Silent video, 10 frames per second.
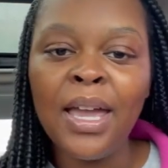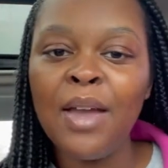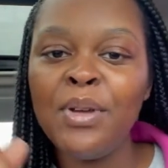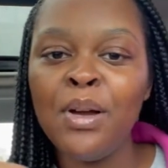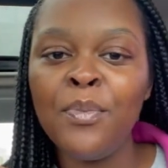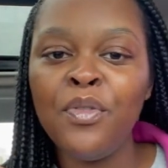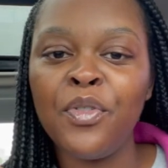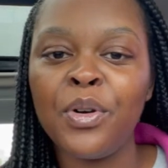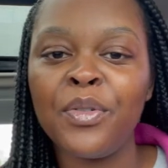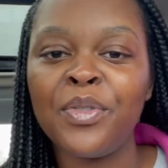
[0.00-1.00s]
And we gonna move
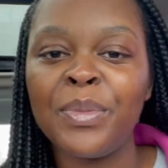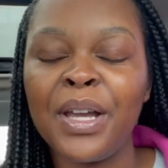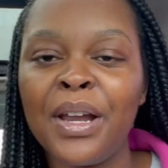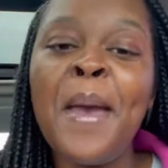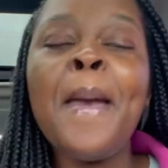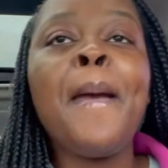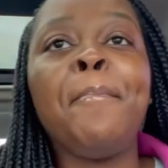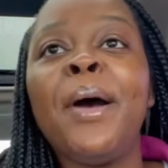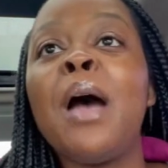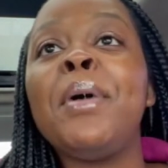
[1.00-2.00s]
forward from there.
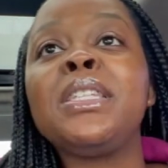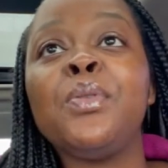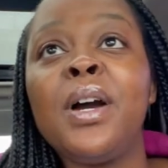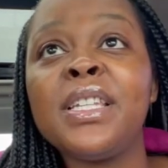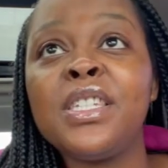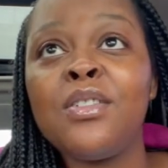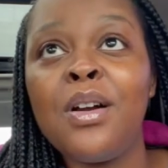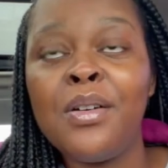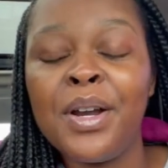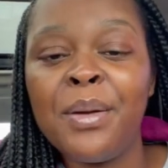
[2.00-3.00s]
But I'm about to walk into
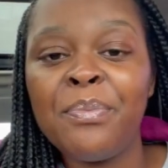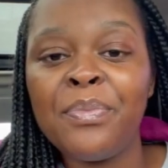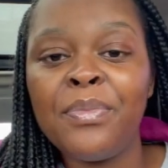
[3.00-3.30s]
Kroger,